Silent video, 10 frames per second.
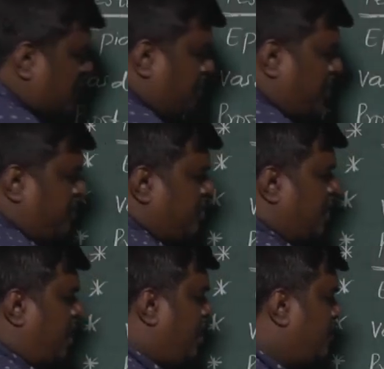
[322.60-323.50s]
semen
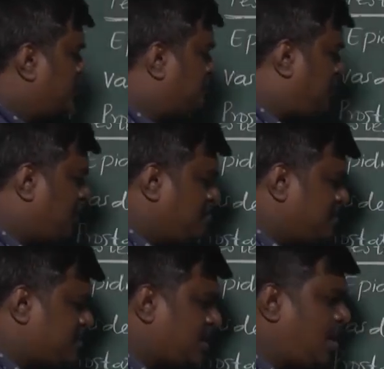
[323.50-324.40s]
or the
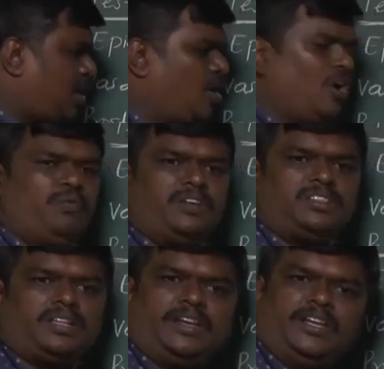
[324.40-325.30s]
sperms along
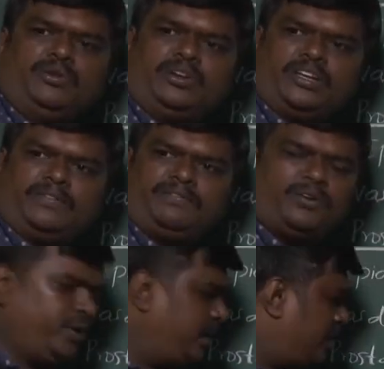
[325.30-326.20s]
with nutritive
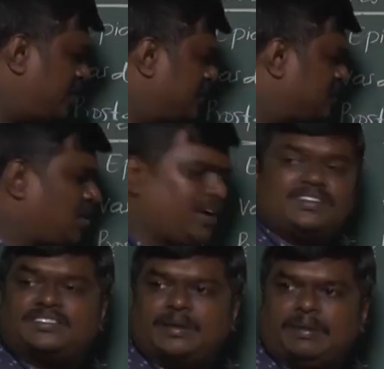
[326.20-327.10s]
fluid is
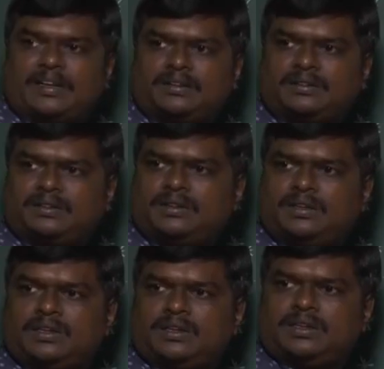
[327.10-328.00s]
called as semen.
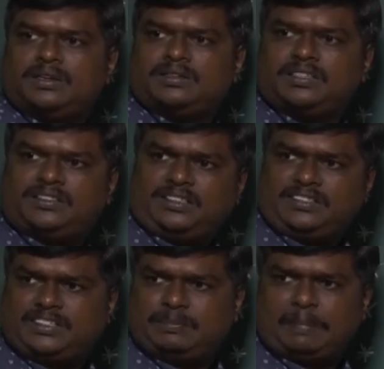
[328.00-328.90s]
So
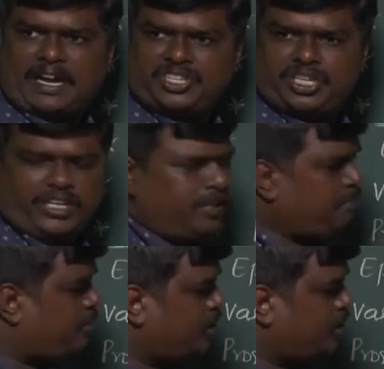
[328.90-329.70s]
this is partially